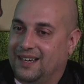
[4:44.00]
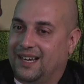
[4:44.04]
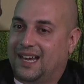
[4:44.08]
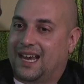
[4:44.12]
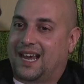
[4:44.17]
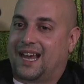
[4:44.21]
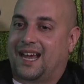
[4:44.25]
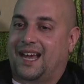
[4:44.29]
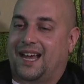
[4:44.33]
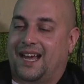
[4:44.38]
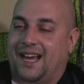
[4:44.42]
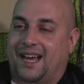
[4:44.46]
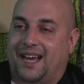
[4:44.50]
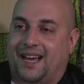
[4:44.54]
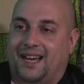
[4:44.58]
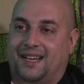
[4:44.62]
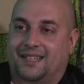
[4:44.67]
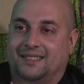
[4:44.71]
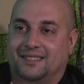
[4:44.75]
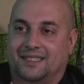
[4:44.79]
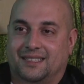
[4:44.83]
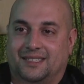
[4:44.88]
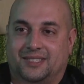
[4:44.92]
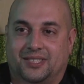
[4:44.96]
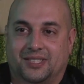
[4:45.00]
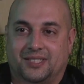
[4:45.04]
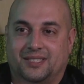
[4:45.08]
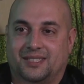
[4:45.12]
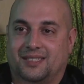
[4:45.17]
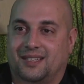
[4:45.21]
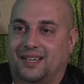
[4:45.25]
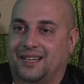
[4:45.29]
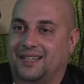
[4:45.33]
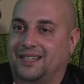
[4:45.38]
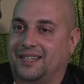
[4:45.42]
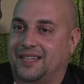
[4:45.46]
And it just
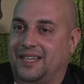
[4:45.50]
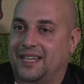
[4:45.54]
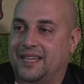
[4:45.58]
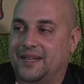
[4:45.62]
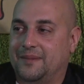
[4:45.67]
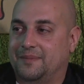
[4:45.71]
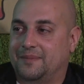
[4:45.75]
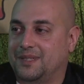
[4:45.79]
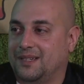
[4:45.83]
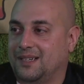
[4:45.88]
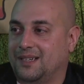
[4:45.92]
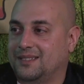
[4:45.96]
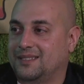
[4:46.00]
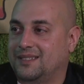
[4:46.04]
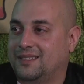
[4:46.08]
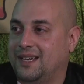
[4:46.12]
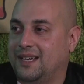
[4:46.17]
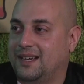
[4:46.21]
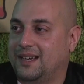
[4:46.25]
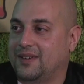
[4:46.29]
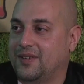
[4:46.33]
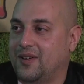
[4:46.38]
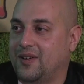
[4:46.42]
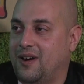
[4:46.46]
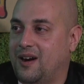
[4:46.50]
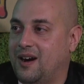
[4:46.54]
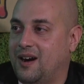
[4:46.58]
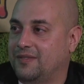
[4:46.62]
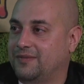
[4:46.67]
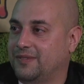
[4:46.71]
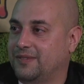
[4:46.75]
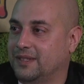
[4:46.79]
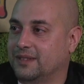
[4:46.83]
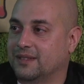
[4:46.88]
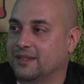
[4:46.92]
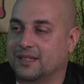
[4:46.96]
like keeps on taking
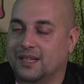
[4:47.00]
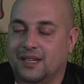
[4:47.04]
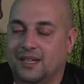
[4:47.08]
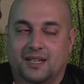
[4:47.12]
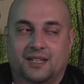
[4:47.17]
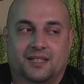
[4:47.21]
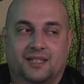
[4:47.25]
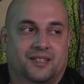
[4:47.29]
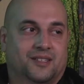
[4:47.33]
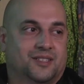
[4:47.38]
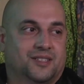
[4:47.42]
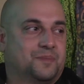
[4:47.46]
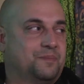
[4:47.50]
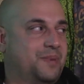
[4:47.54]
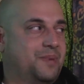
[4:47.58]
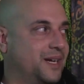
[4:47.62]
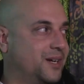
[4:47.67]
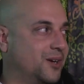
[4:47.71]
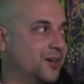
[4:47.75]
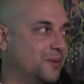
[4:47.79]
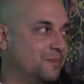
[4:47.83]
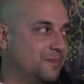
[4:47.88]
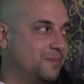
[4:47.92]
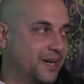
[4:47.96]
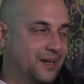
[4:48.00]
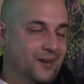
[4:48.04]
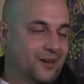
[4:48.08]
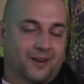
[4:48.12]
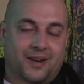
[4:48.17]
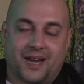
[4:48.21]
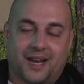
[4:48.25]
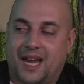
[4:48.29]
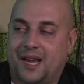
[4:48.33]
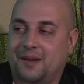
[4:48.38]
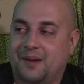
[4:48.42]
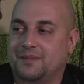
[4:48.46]
off, and there's bigger and bigger
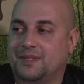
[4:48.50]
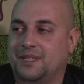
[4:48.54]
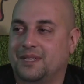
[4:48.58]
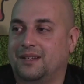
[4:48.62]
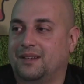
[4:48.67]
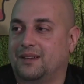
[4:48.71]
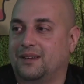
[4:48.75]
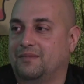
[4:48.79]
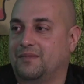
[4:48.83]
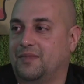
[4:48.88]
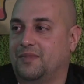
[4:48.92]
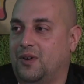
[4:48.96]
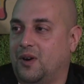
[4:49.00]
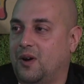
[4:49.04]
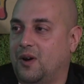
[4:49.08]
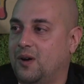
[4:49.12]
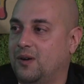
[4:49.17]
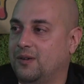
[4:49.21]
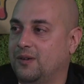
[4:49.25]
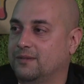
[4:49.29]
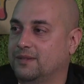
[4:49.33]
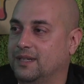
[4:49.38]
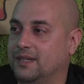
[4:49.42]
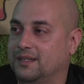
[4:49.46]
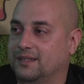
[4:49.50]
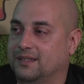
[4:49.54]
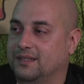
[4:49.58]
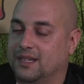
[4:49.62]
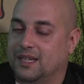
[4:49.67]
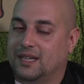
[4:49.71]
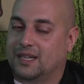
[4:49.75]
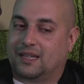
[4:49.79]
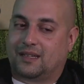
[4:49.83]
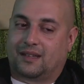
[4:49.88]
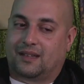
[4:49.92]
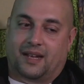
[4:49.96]
names getting involved,
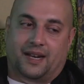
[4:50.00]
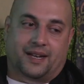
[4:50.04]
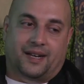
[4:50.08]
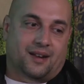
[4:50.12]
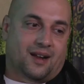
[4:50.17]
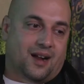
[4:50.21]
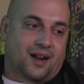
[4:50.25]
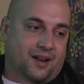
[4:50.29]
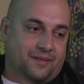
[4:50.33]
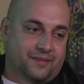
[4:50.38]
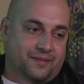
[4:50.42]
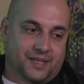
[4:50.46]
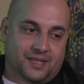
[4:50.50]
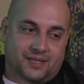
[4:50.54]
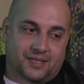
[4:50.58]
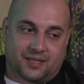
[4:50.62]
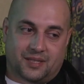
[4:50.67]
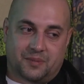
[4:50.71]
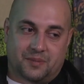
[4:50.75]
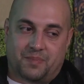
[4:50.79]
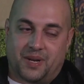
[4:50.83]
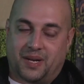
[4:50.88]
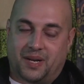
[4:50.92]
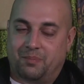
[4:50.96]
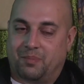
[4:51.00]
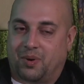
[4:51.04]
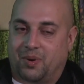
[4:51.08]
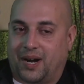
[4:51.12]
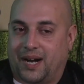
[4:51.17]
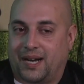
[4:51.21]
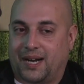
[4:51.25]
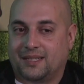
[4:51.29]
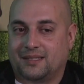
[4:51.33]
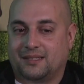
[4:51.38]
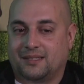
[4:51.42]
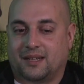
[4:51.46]
and like obviously big
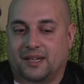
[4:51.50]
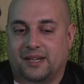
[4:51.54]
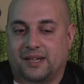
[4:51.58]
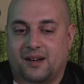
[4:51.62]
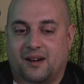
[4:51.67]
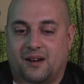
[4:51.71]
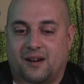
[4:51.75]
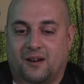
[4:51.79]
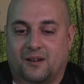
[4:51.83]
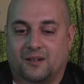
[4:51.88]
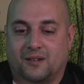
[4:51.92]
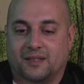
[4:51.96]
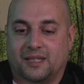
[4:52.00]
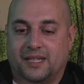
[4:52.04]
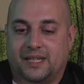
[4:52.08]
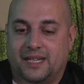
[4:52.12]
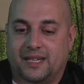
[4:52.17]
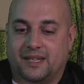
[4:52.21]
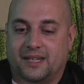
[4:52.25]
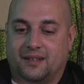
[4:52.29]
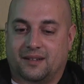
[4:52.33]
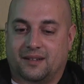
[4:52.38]
brands like Harley